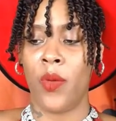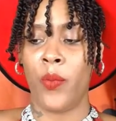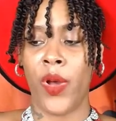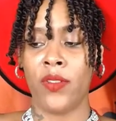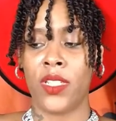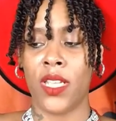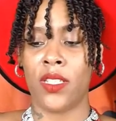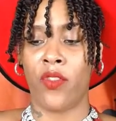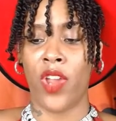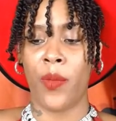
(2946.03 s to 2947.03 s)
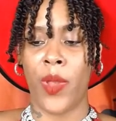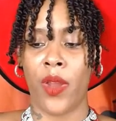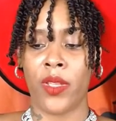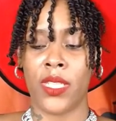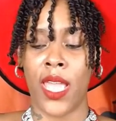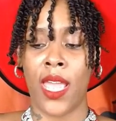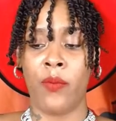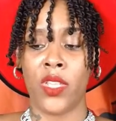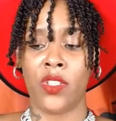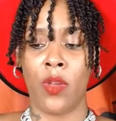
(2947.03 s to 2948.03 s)
Both sets of grandparents and
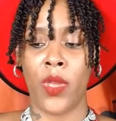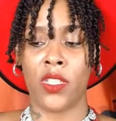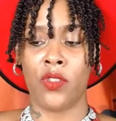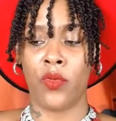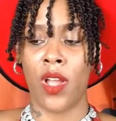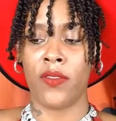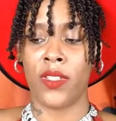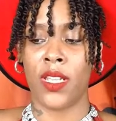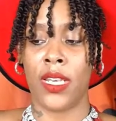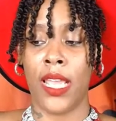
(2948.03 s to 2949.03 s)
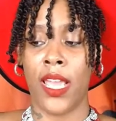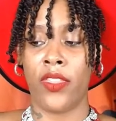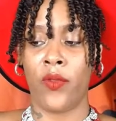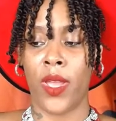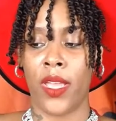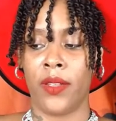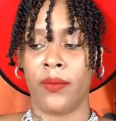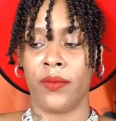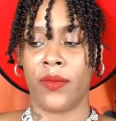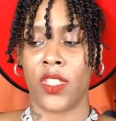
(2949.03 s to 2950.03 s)
Mr. and Mrs. Rudolphson led the way.
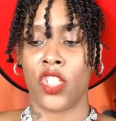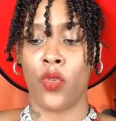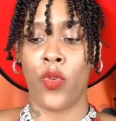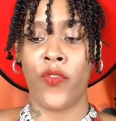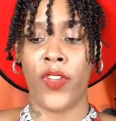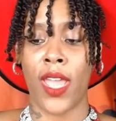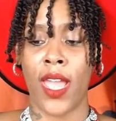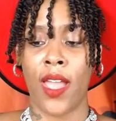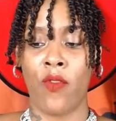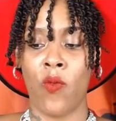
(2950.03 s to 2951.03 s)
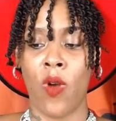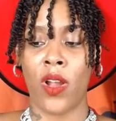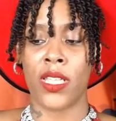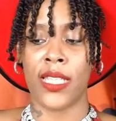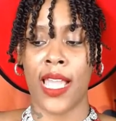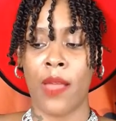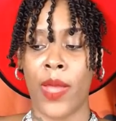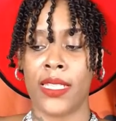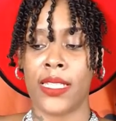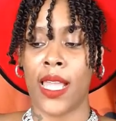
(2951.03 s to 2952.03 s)
Sharif and I were walking side
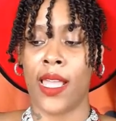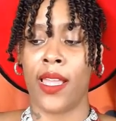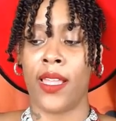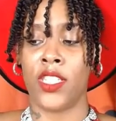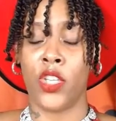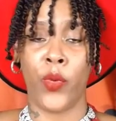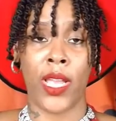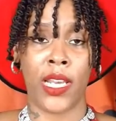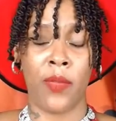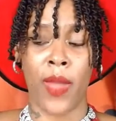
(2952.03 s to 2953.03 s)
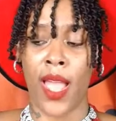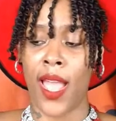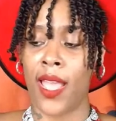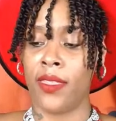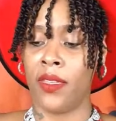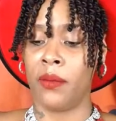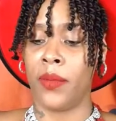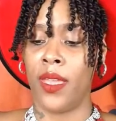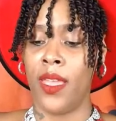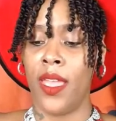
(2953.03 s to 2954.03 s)
by side directly behind them,
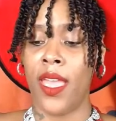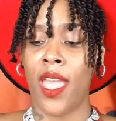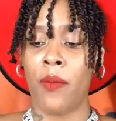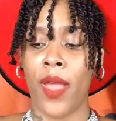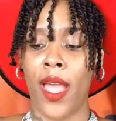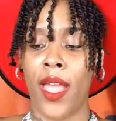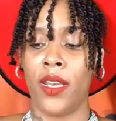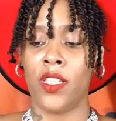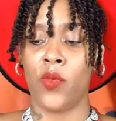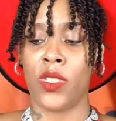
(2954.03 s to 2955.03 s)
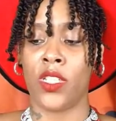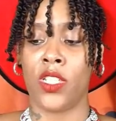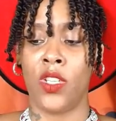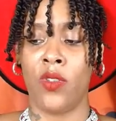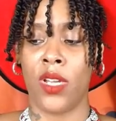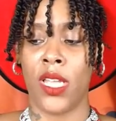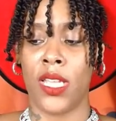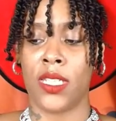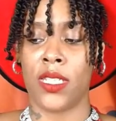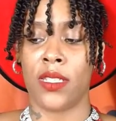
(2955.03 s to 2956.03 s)
and behind us was a slew of
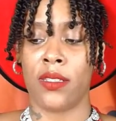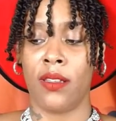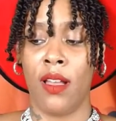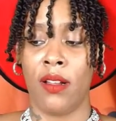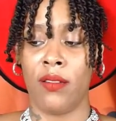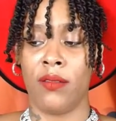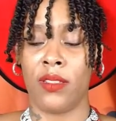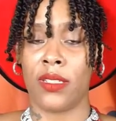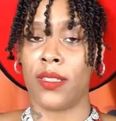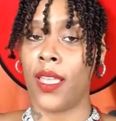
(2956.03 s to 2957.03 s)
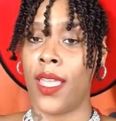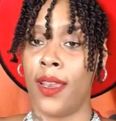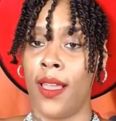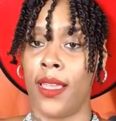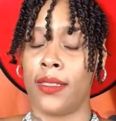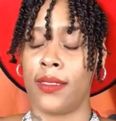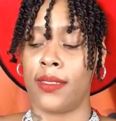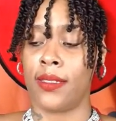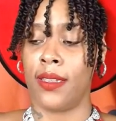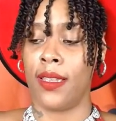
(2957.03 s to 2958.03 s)
cousins, uncles, and aunts.